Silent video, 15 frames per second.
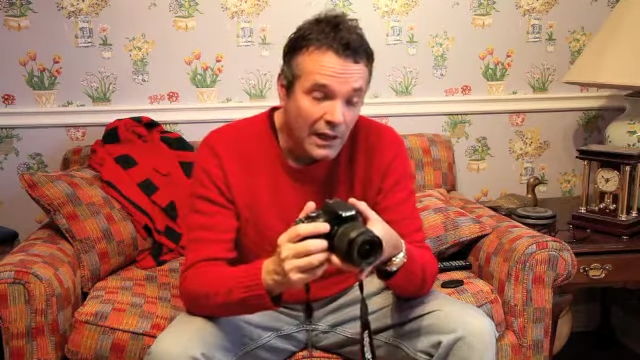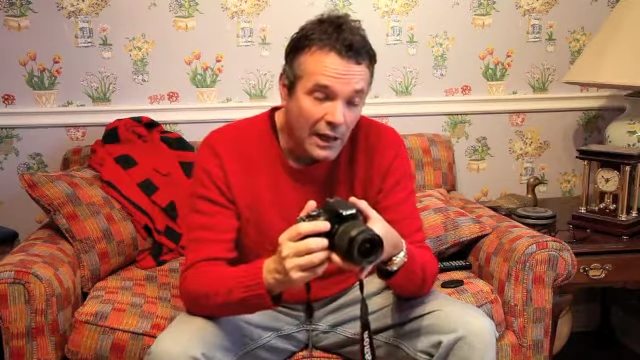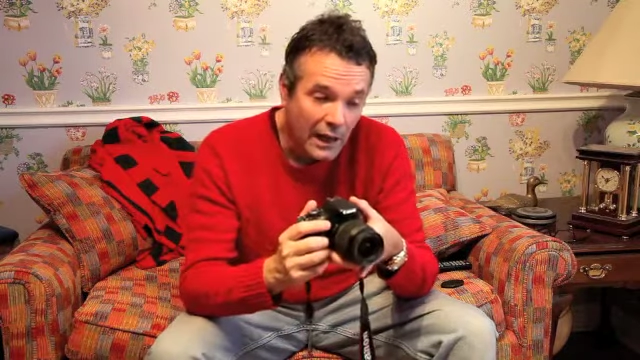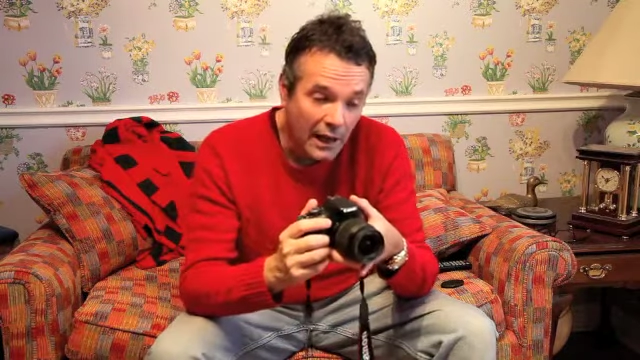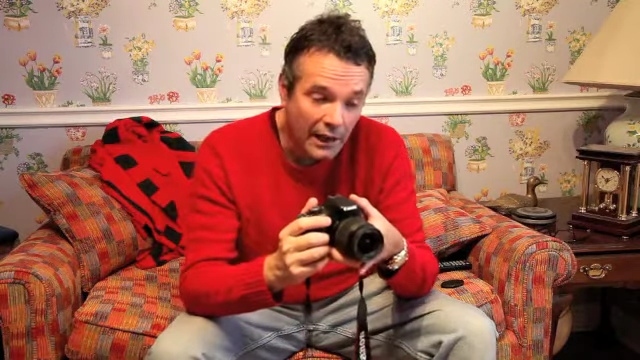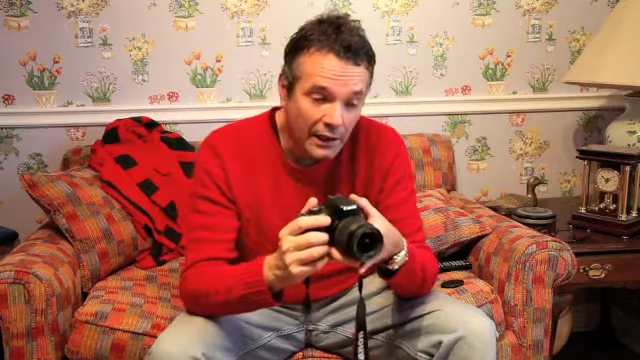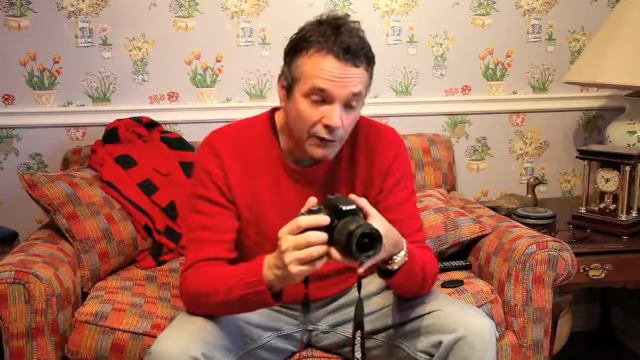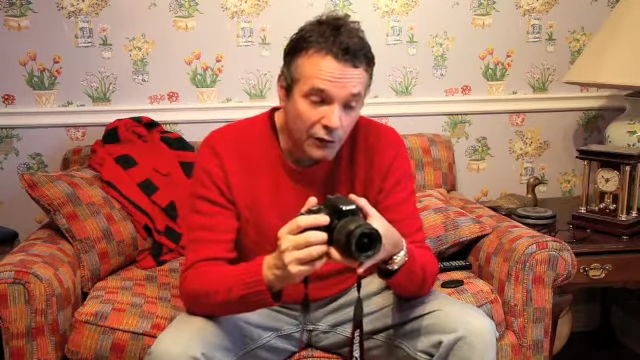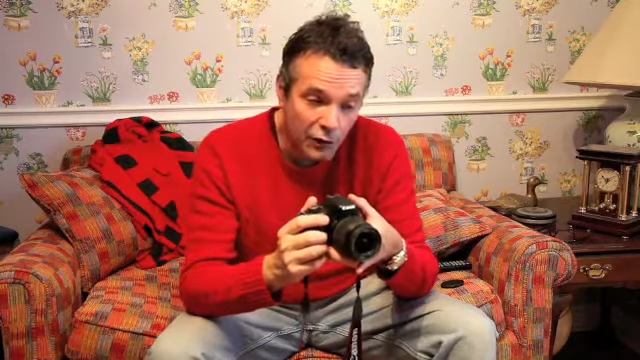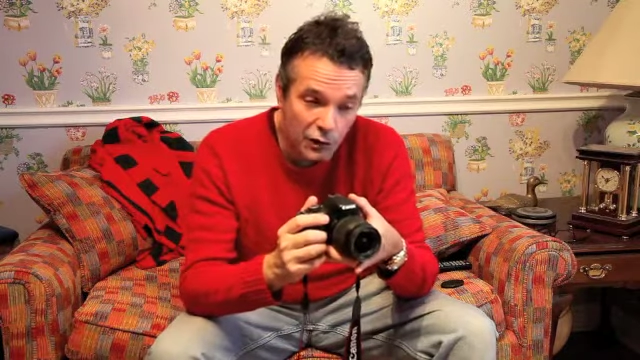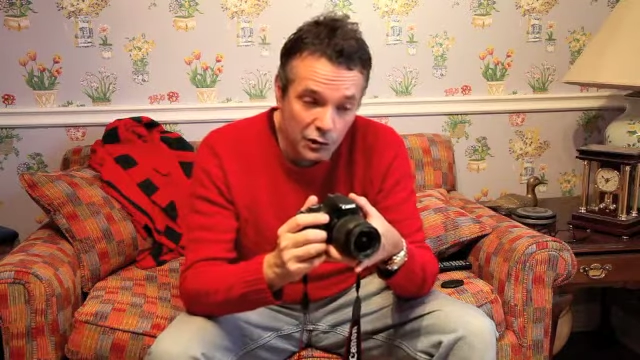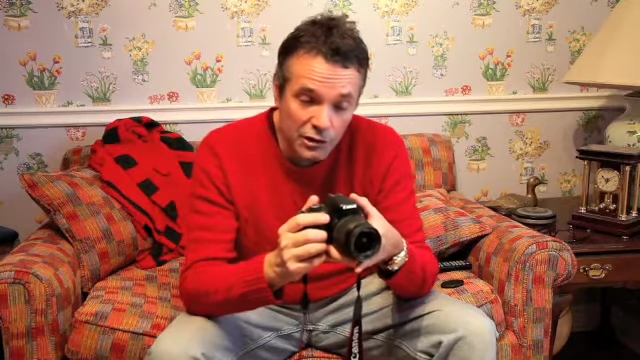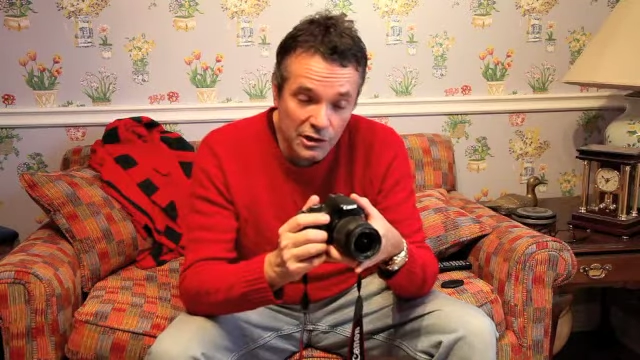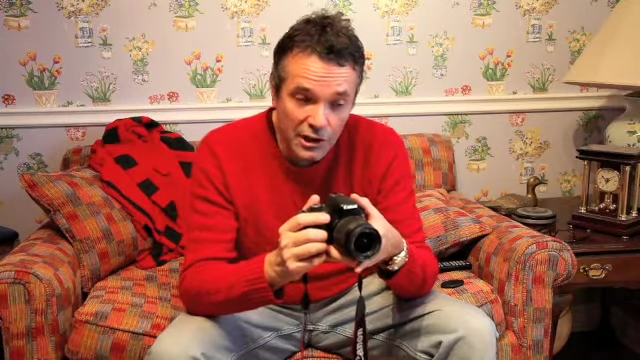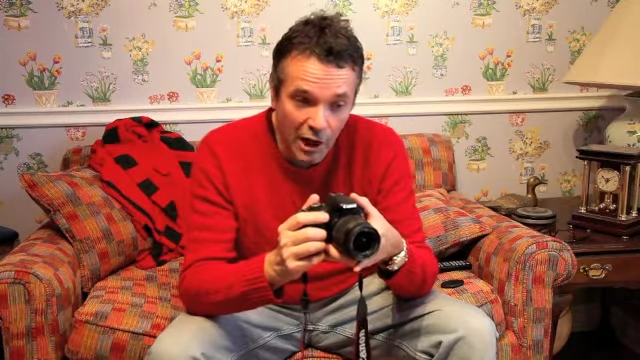and if you
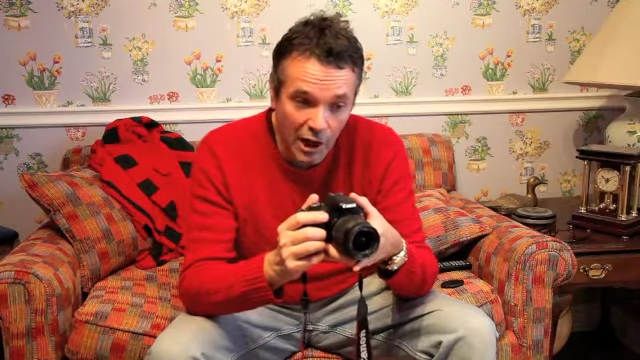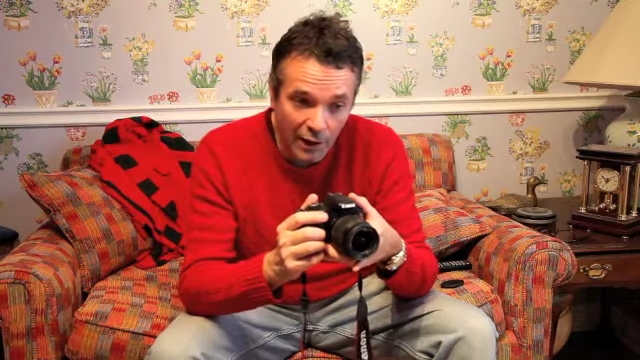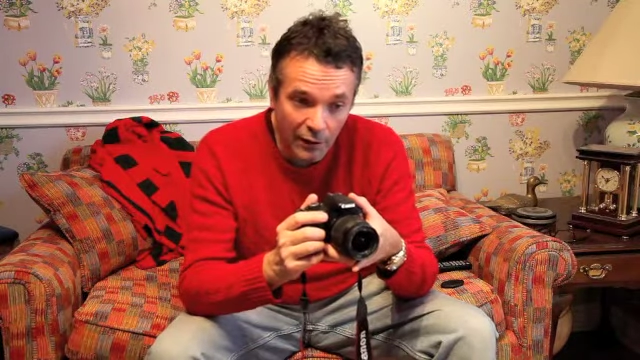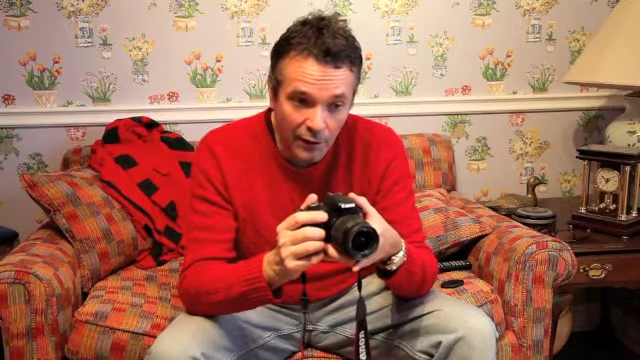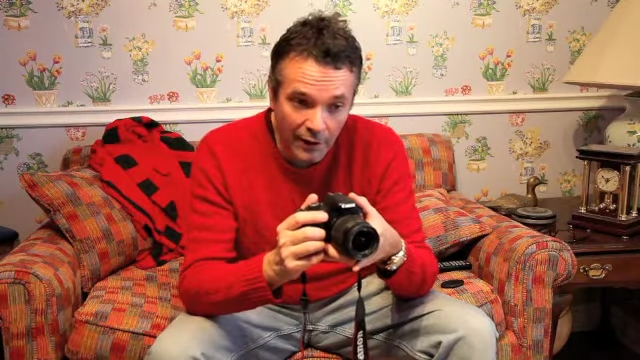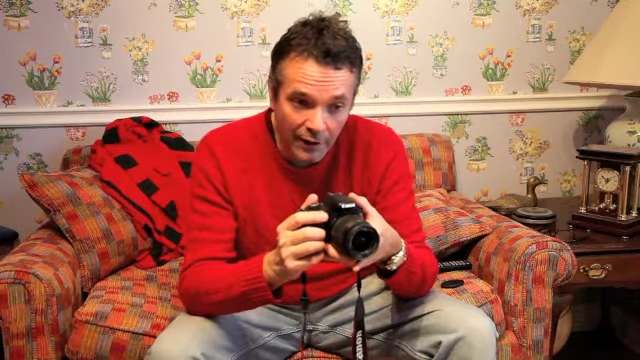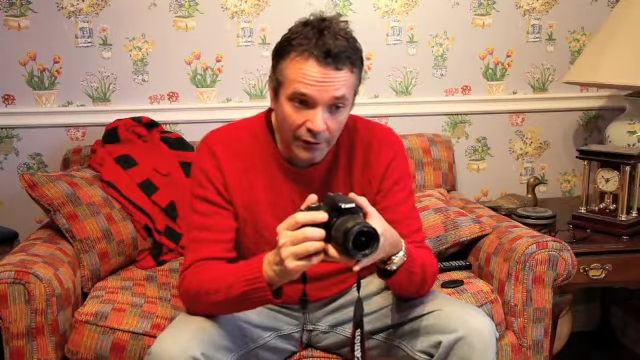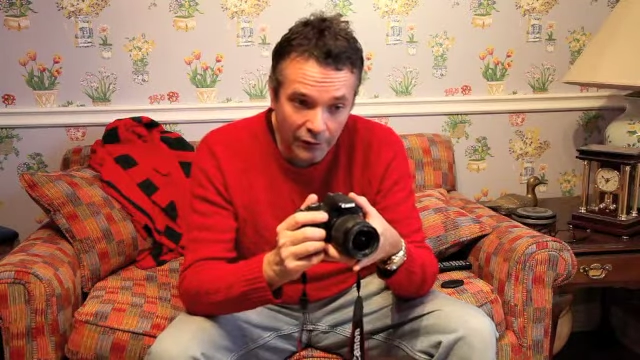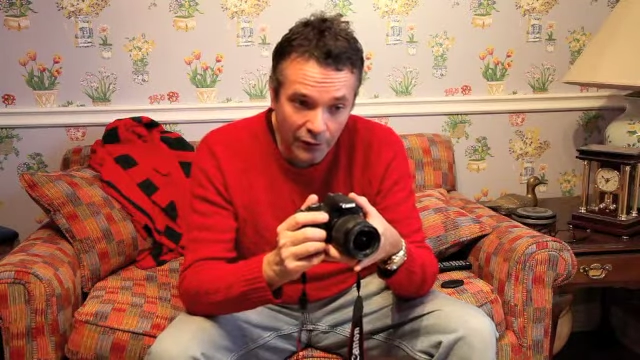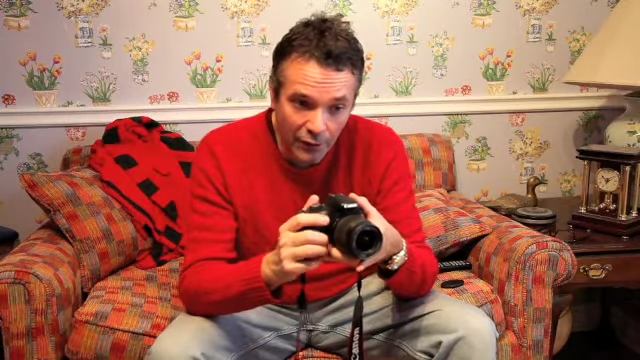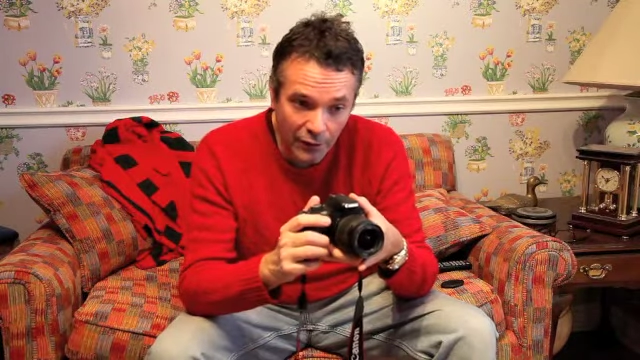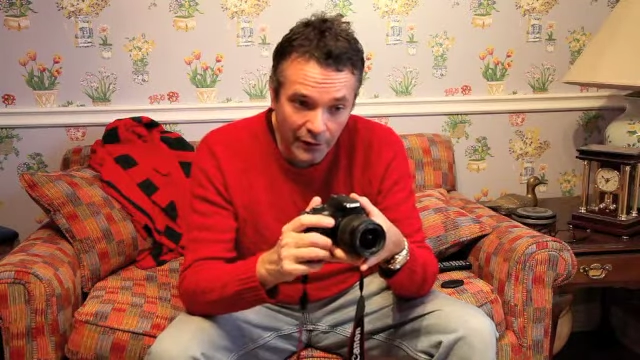choose the auto ISO,